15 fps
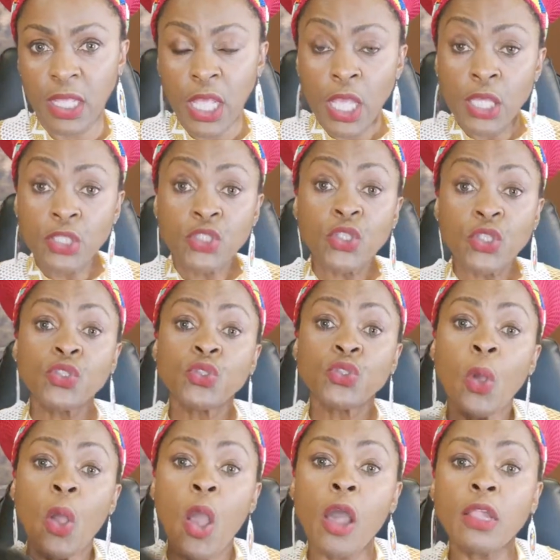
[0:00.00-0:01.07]
So to
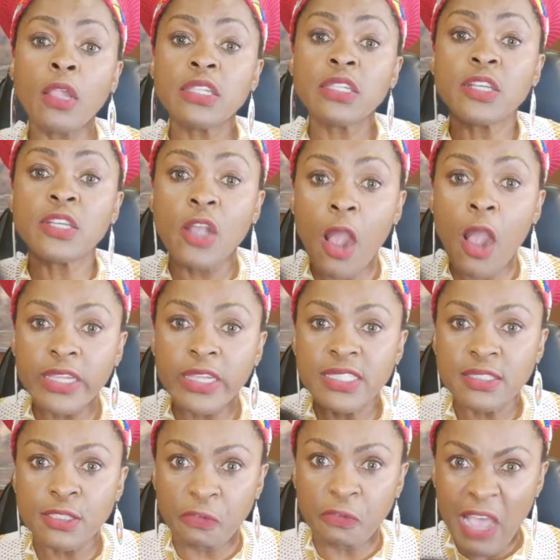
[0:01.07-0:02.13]
all the guardians
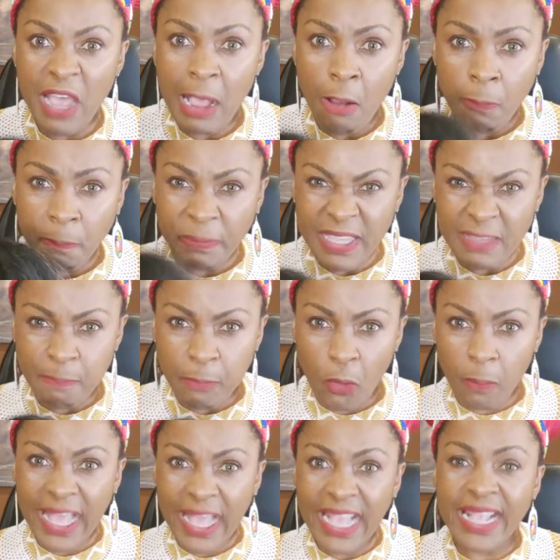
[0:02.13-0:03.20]
of our people
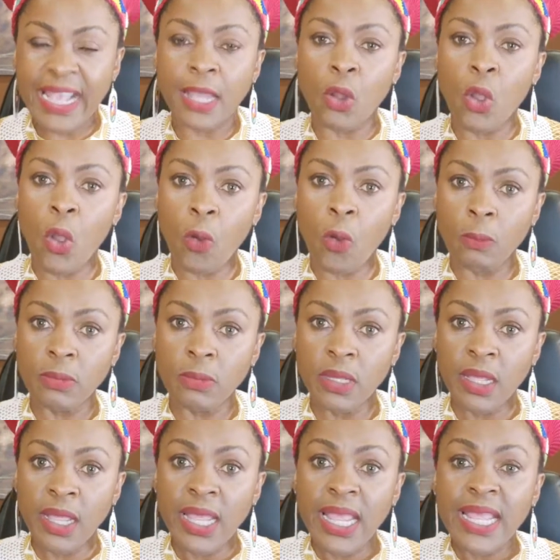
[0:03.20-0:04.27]
back at home,
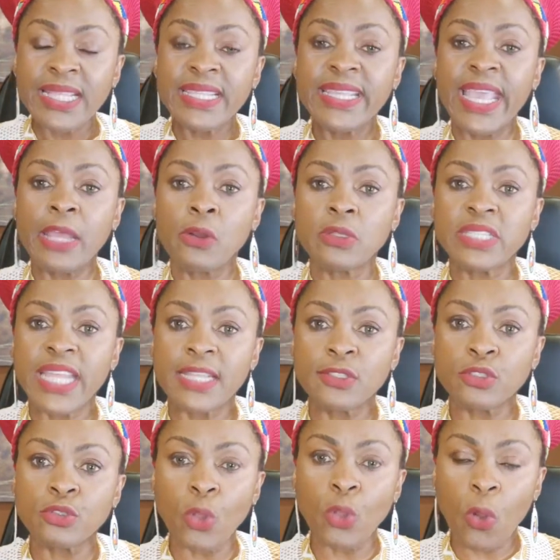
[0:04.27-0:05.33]
get on that
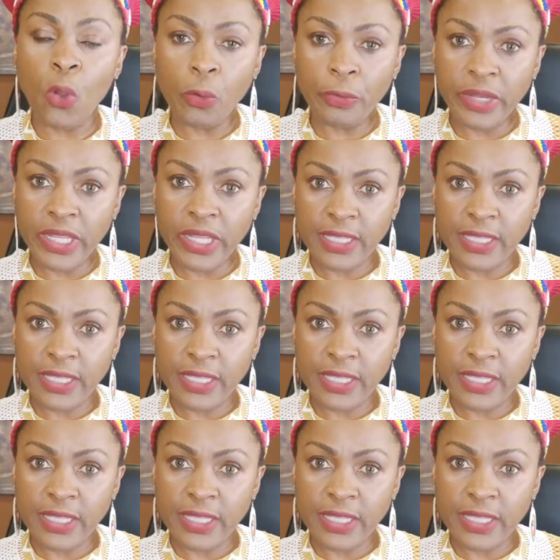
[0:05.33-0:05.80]
story